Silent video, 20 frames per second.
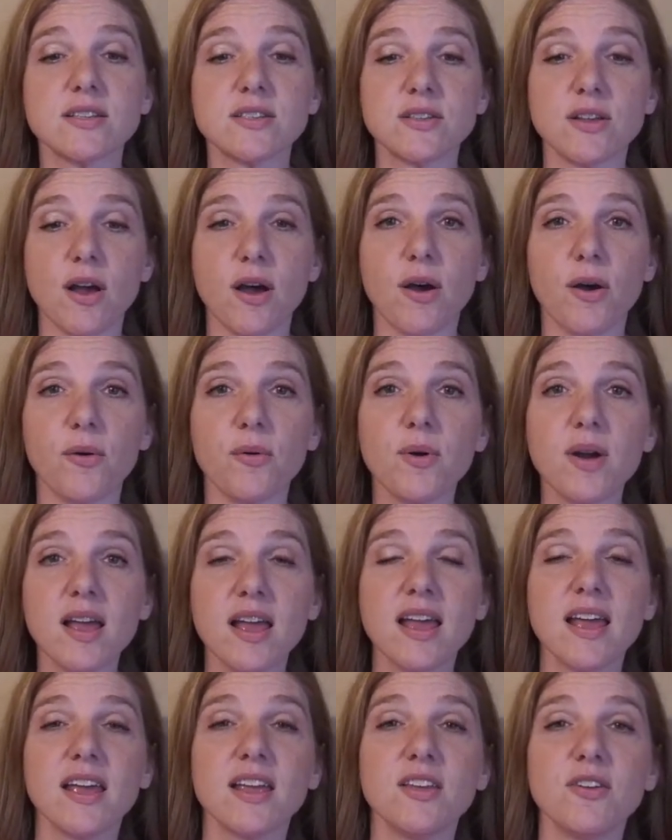so
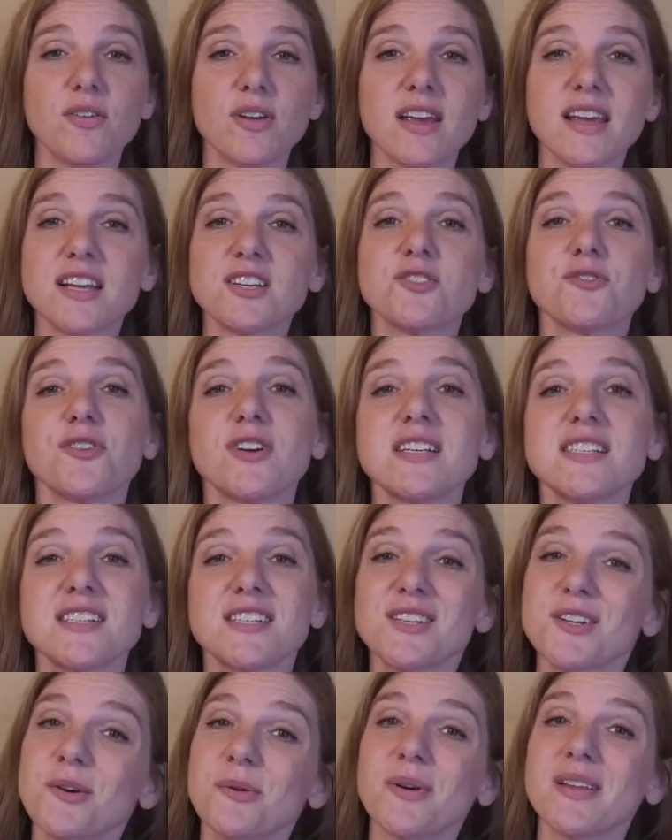you can get your friends
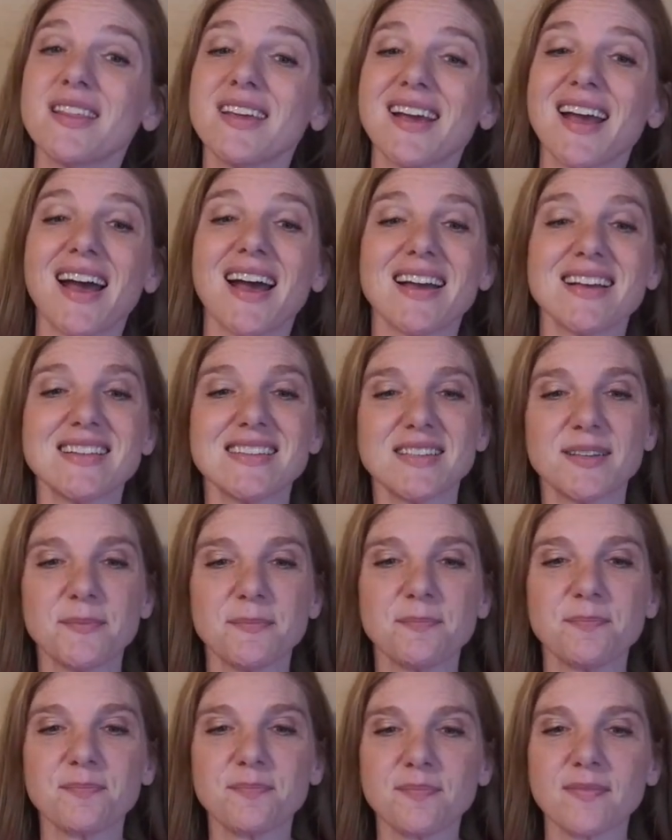to do it with you
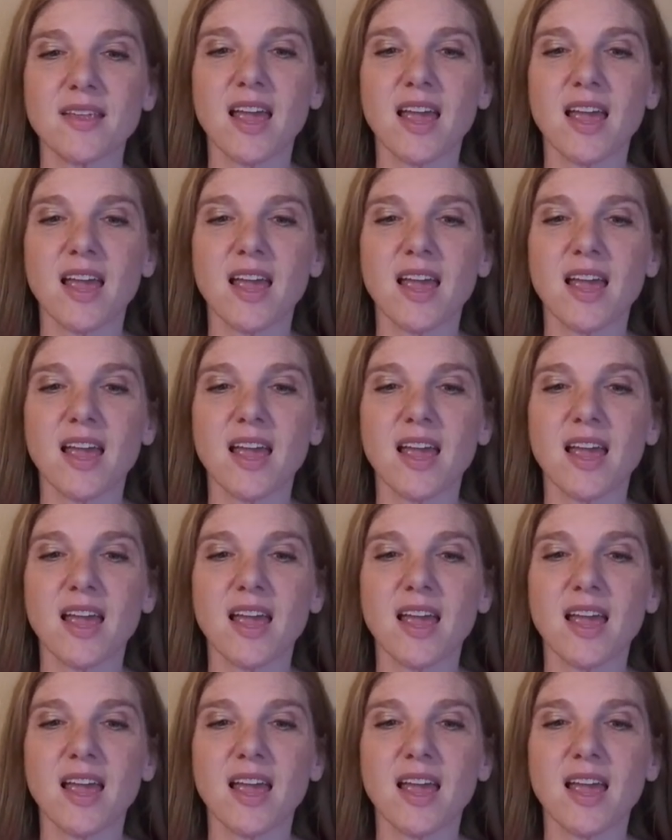guys.